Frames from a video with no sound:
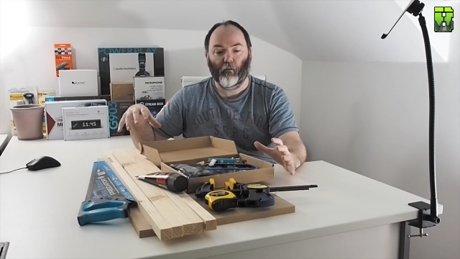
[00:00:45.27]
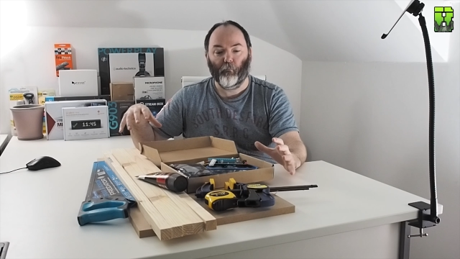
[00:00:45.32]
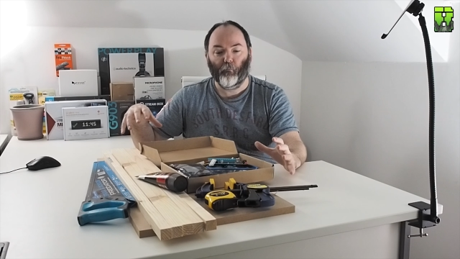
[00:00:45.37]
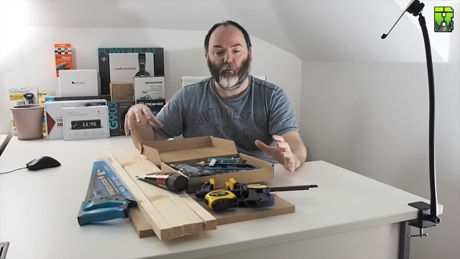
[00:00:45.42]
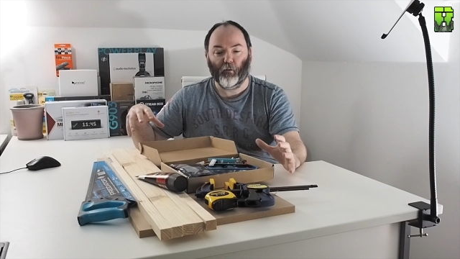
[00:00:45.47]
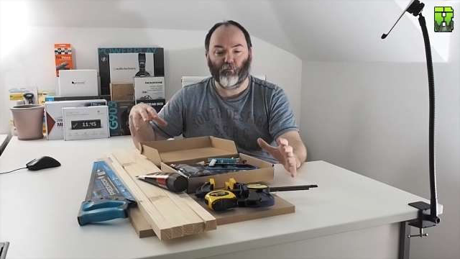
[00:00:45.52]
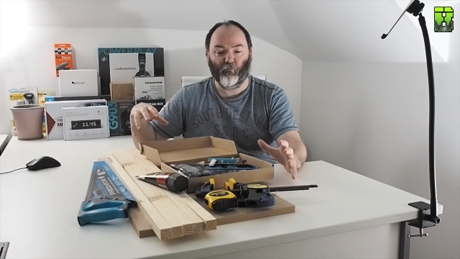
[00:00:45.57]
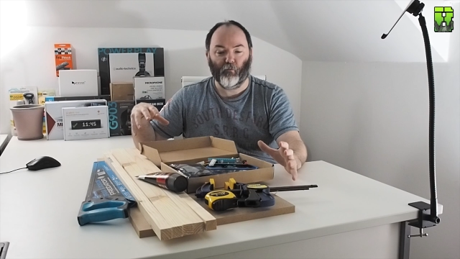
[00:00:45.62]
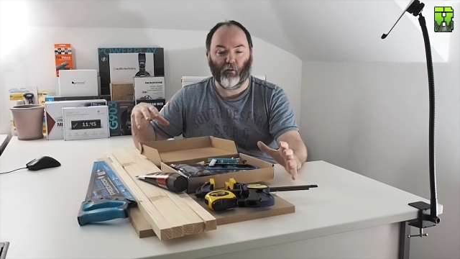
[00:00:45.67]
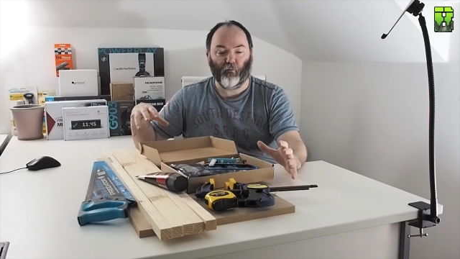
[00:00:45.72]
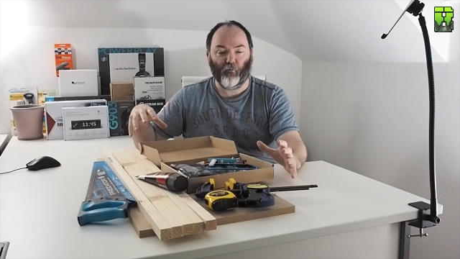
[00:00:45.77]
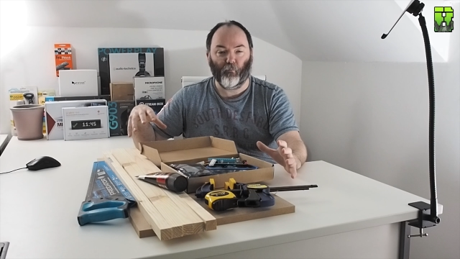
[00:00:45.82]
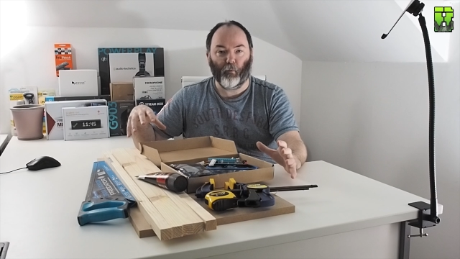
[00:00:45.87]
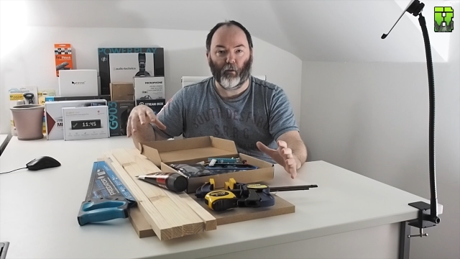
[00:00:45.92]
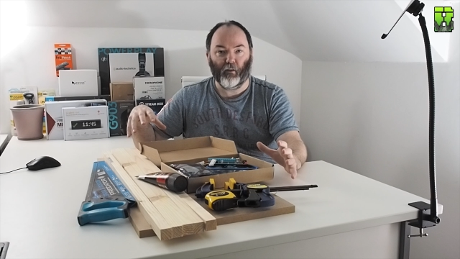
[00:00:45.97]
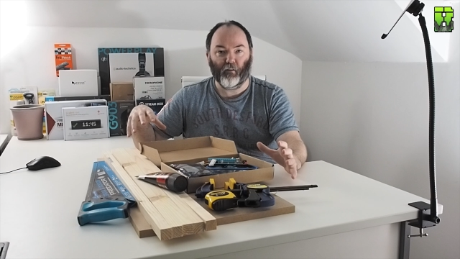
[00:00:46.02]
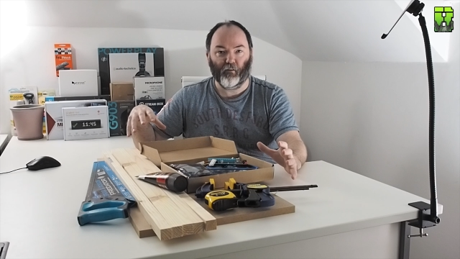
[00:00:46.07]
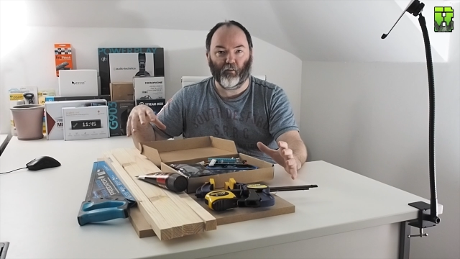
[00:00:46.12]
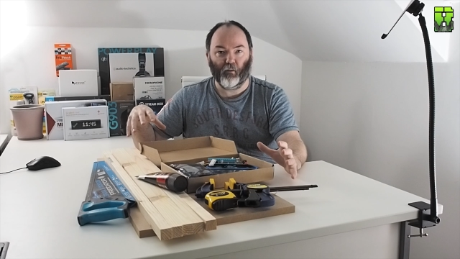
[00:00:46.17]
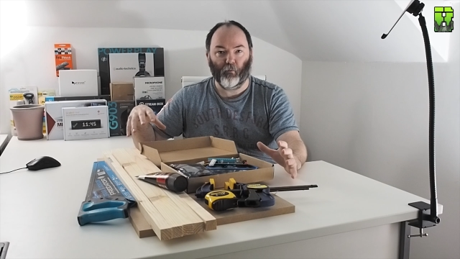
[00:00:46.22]
This rig for me
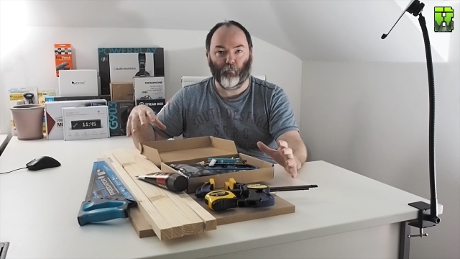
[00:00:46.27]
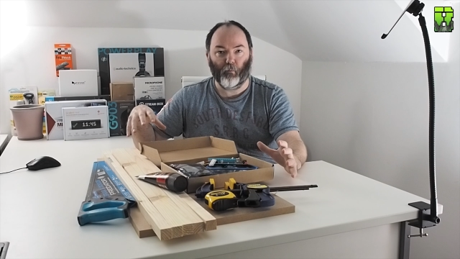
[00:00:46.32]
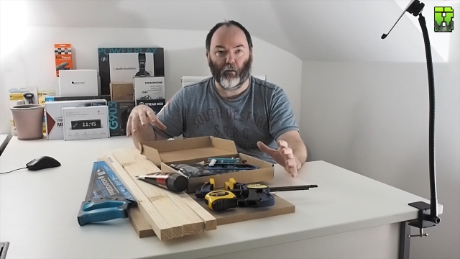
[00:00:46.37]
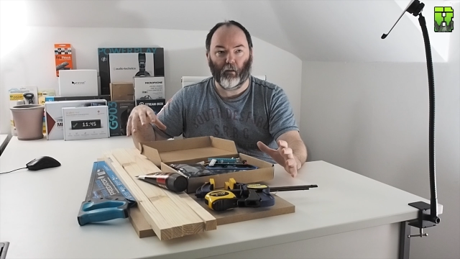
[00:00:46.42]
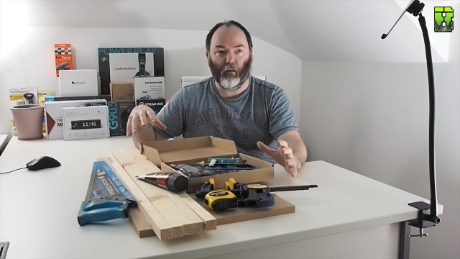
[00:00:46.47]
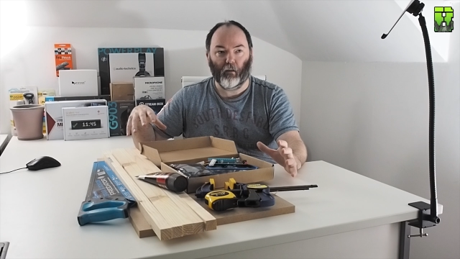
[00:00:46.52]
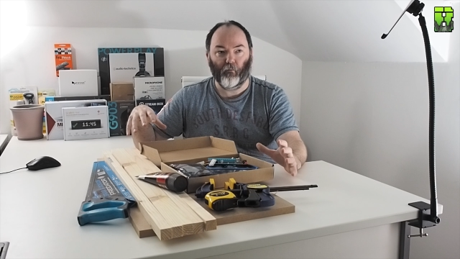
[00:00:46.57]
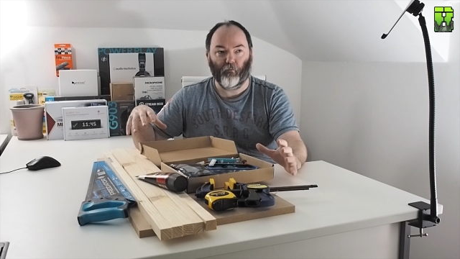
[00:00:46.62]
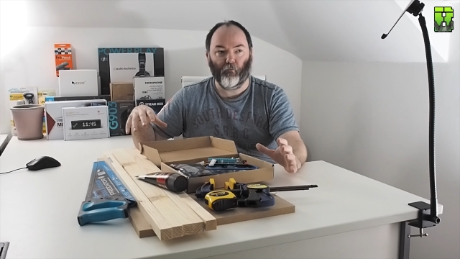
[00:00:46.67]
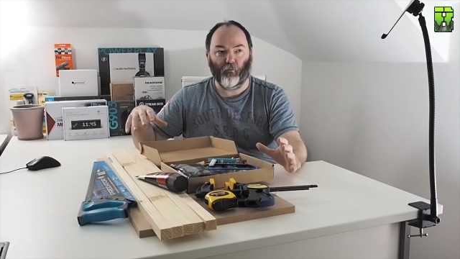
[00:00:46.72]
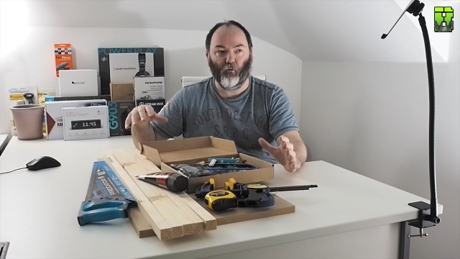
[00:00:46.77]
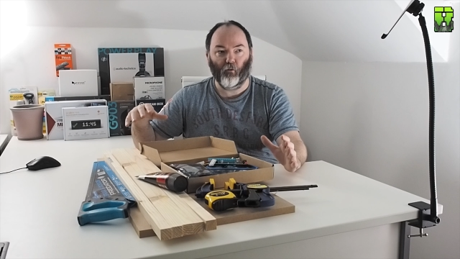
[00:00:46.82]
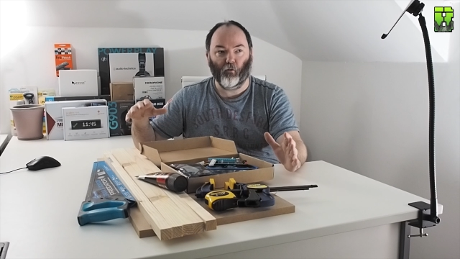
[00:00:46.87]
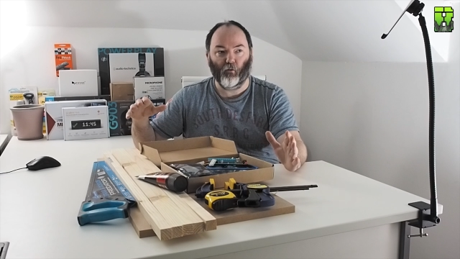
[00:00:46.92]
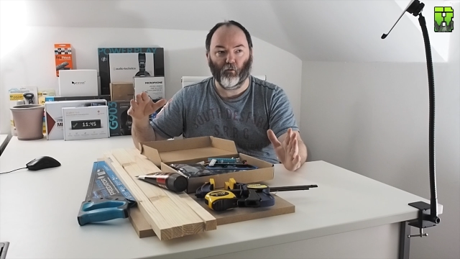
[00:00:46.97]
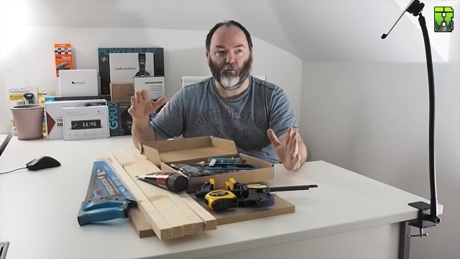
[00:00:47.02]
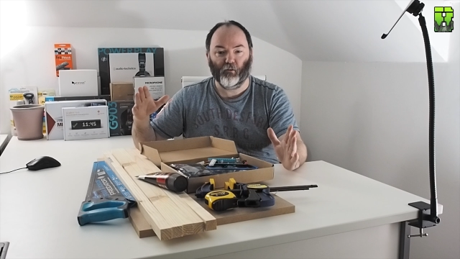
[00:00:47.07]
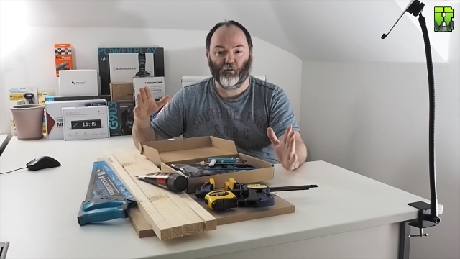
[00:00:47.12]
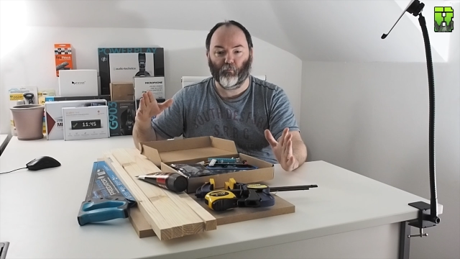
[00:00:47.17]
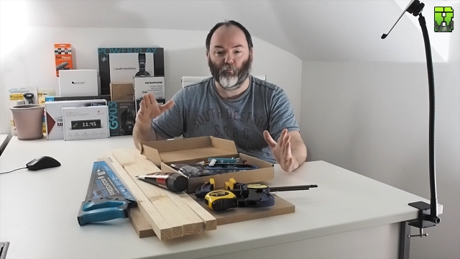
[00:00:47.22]
is going to be
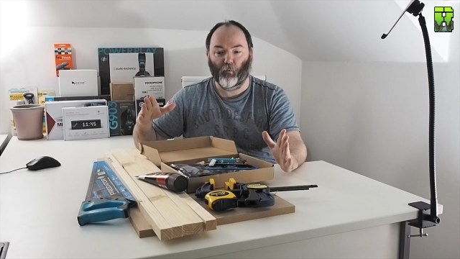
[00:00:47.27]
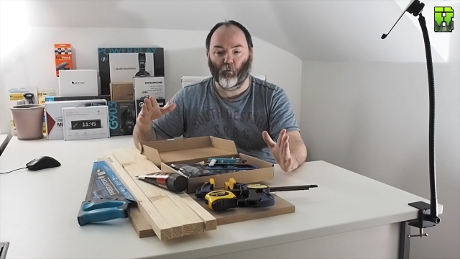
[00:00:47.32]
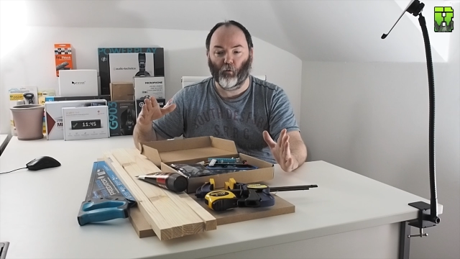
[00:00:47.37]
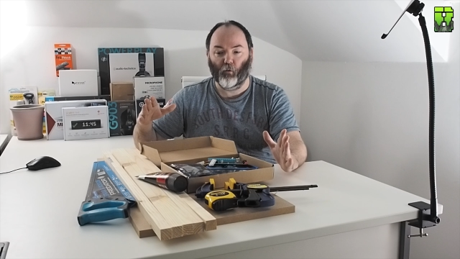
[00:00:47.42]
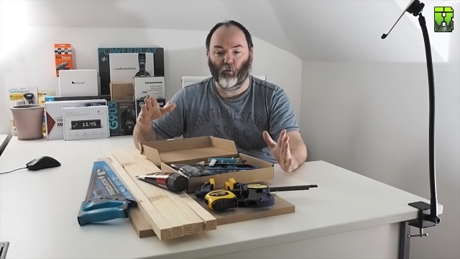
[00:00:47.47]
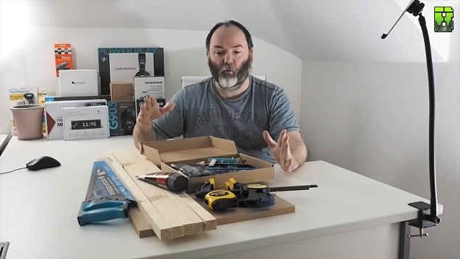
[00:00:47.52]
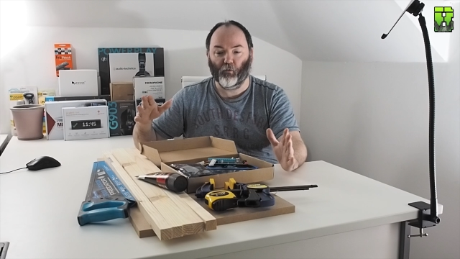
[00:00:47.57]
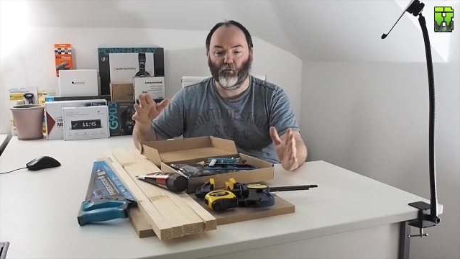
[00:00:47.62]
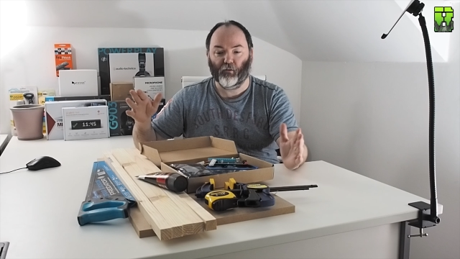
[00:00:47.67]
for small